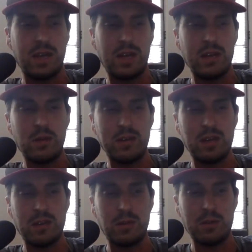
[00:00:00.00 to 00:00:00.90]
you'll be a
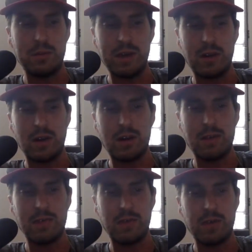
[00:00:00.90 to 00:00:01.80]
little bit better off
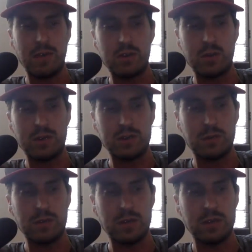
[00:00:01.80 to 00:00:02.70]
before you go tweeting some
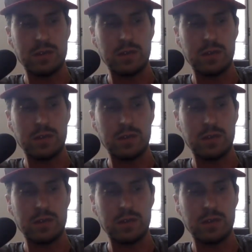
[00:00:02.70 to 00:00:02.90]
things.